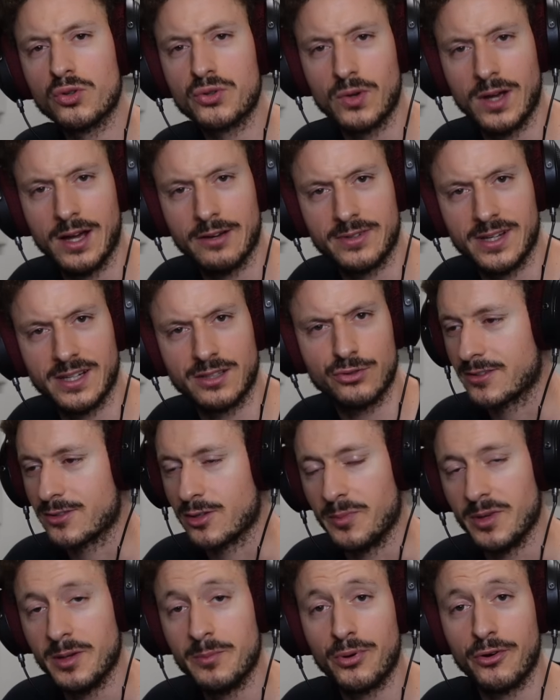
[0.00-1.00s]
to have like
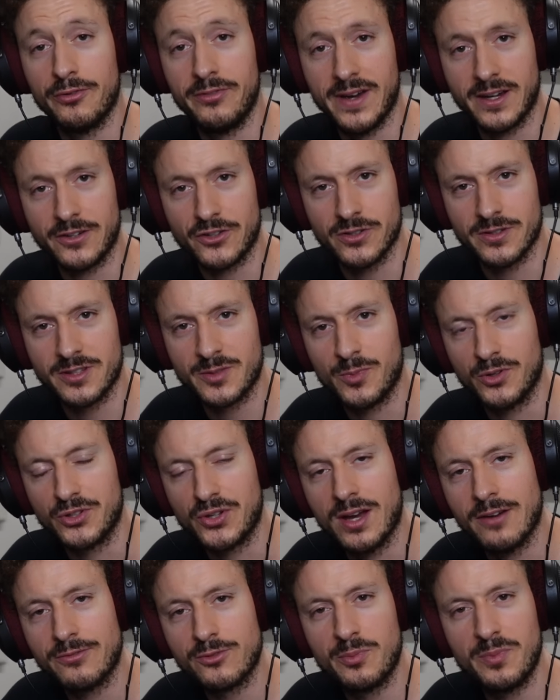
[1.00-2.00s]
some imperfections, but
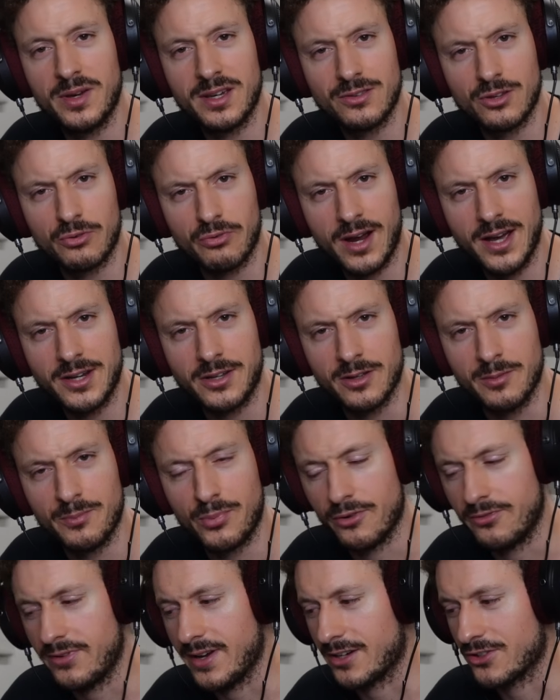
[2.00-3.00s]
you have to pick the right
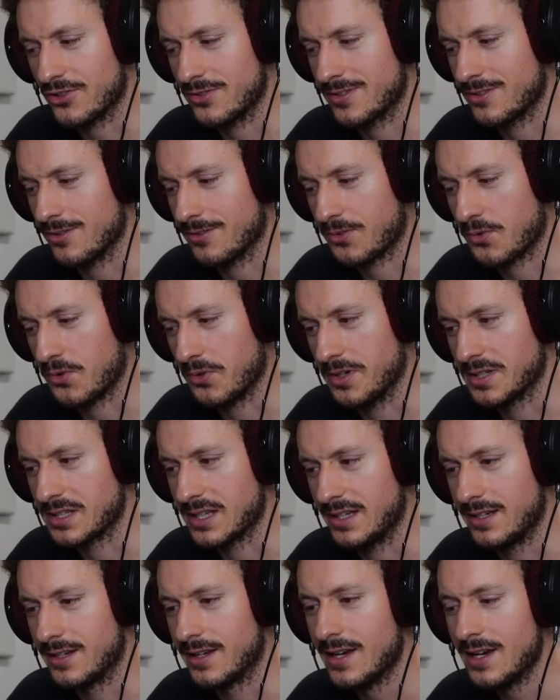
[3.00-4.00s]
imperfections, of course.
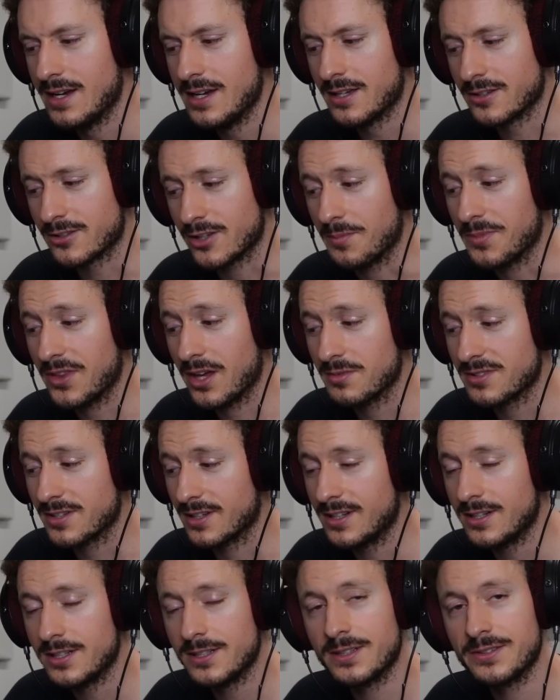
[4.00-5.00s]
And sometimes a
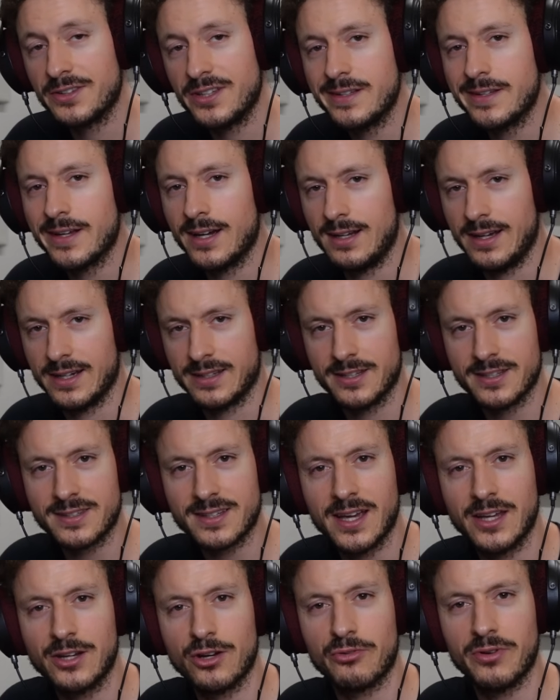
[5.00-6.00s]
little detail like this
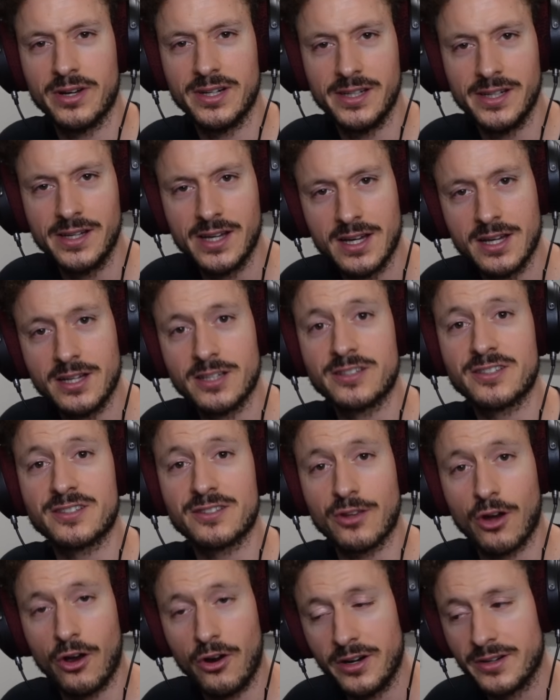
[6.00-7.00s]
can already
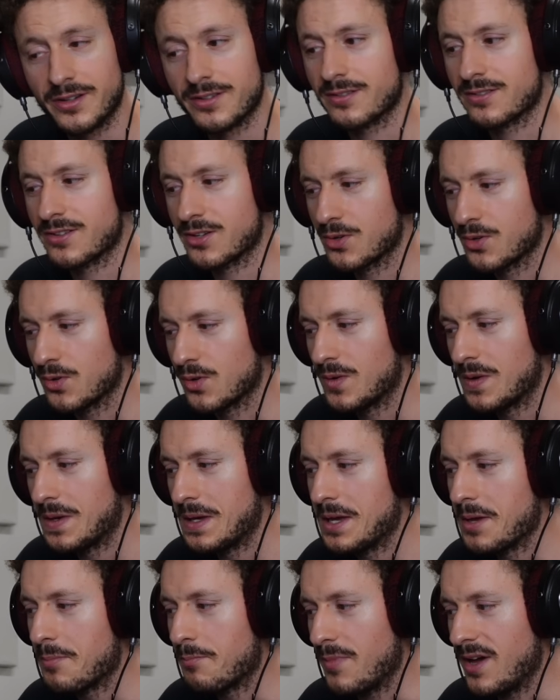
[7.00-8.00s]
start to
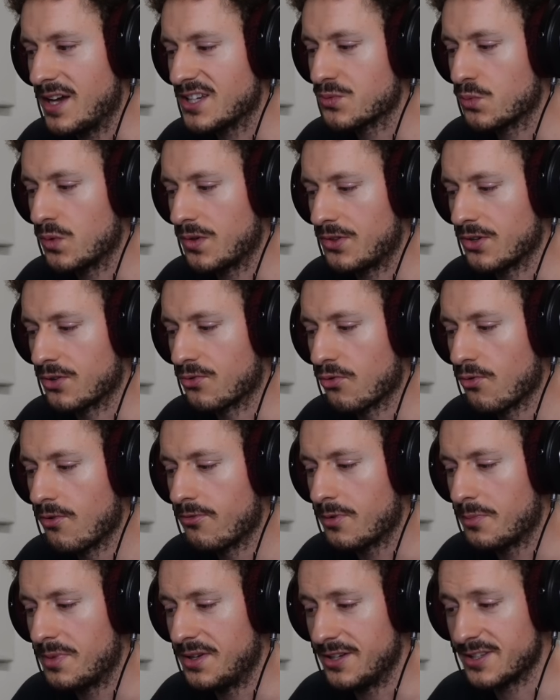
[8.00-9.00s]
mess with the
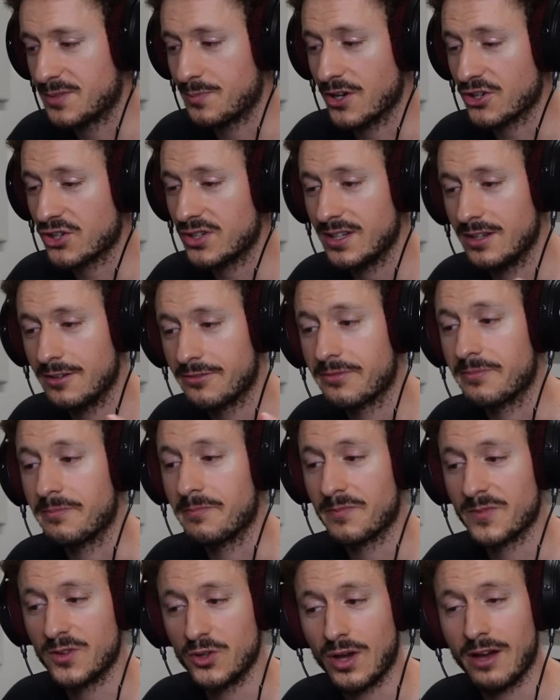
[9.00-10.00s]
groove a bit, especially if
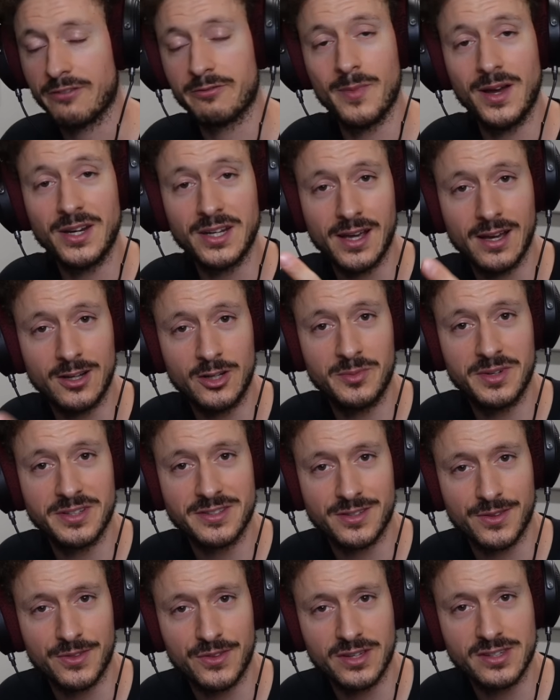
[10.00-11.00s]
you have many
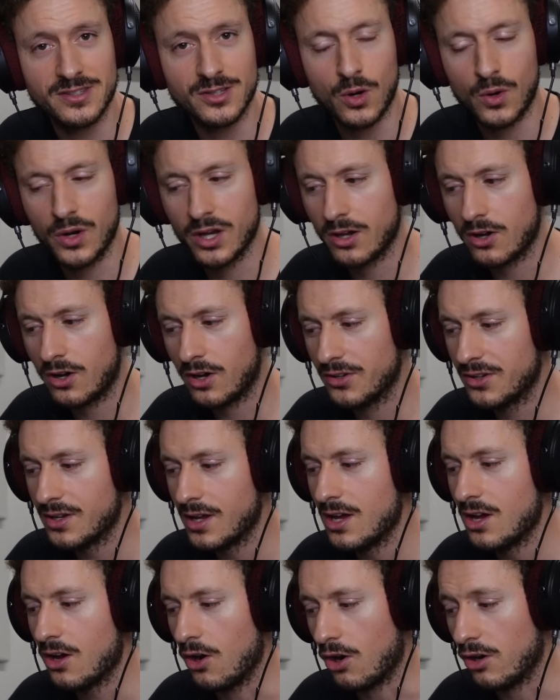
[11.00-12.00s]
elements and things going on.
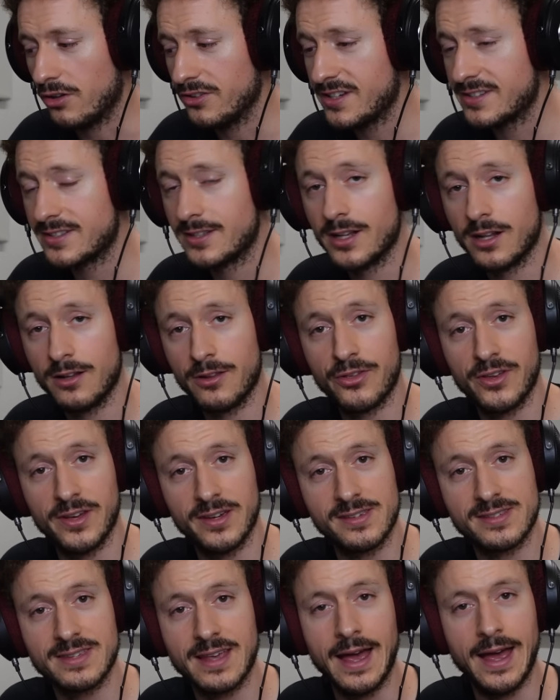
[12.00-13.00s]
All these little
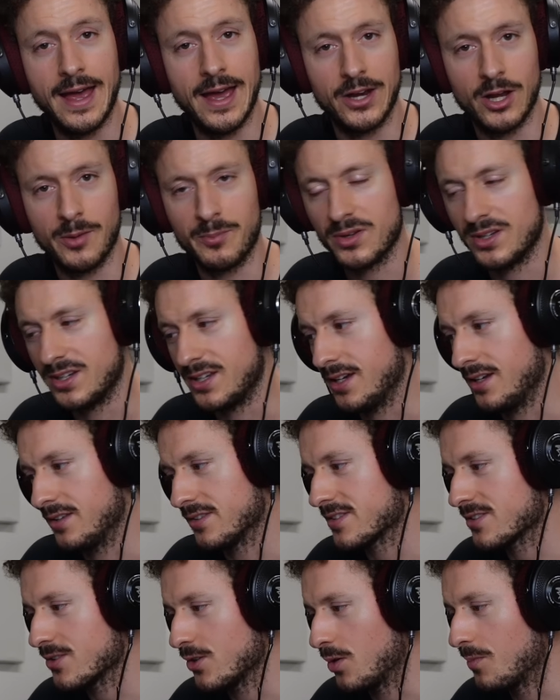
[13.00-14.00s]
things add up in the
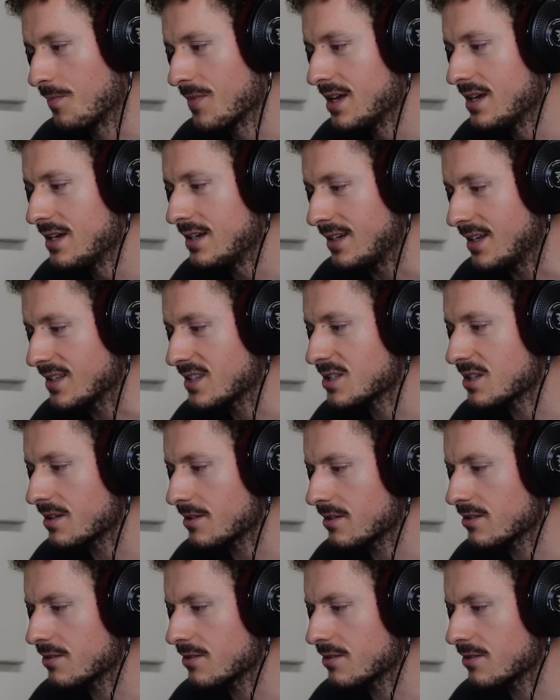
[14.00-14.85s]
end. So let's